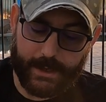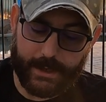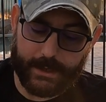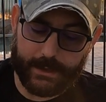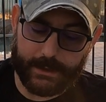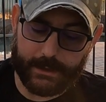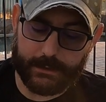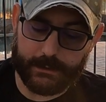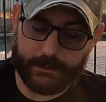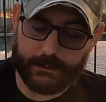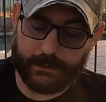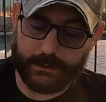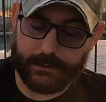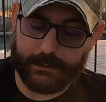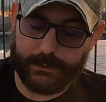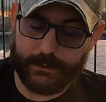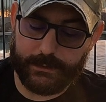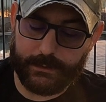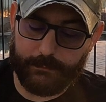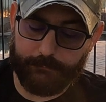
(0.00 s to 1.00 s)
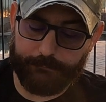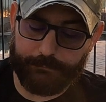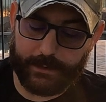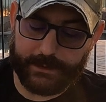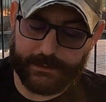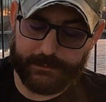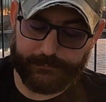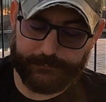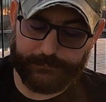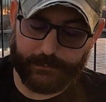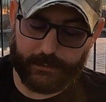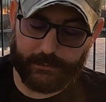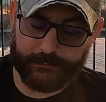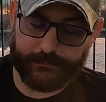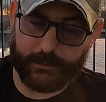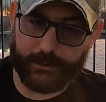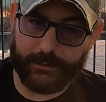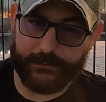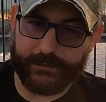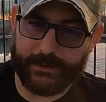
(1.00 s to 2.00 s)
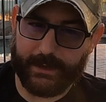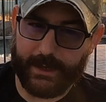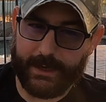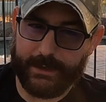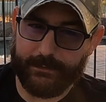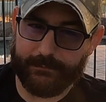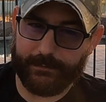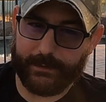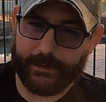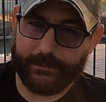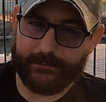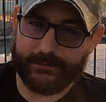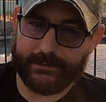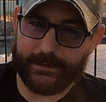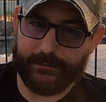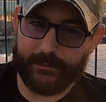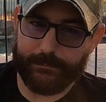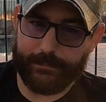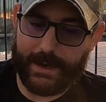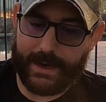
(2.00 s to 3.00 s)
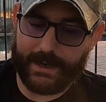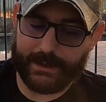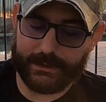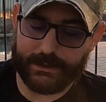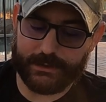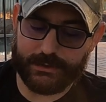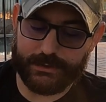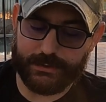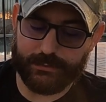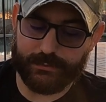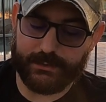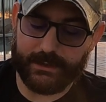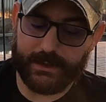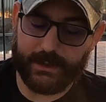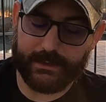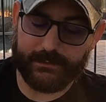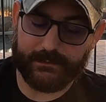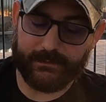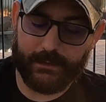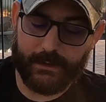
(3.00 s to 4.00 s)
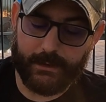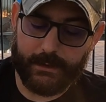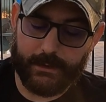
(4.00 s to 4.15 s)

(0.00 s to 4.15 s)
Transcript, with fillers: And I think by default on the 857 package, you get